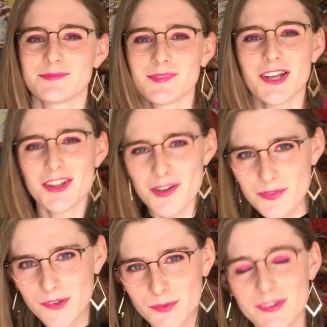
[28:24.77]
I love
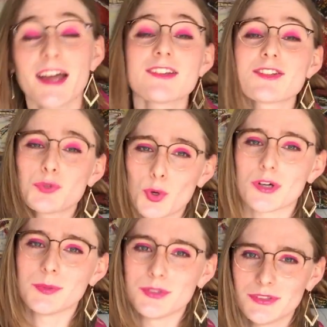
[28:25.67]
you. That's
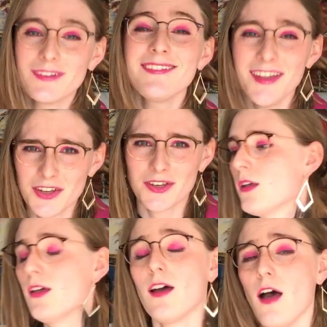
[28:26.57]
adorable. Thank you.
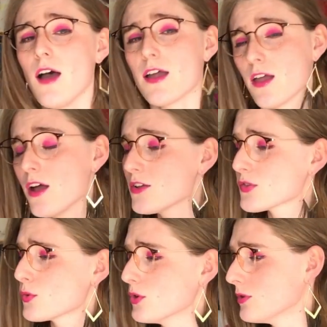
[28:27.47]
Hi, I saw
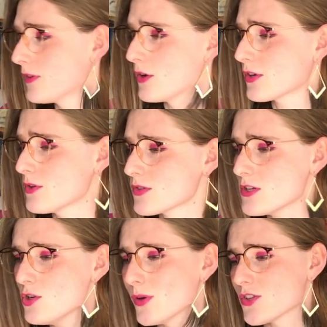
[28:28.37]
your photos and
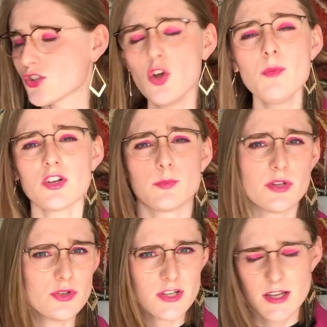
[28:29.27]
you are so much
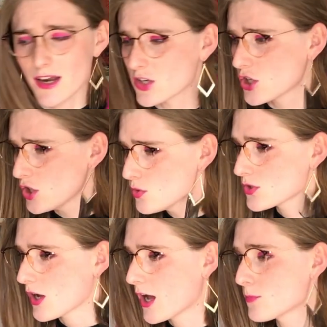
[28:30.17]
beauty and cute.
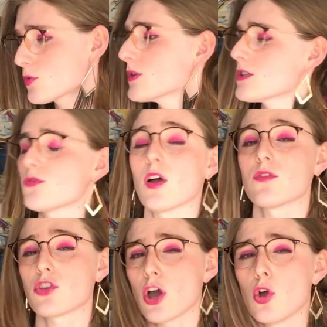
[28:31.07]
I'm 25
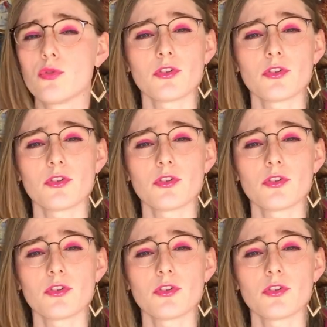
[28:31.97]
yo from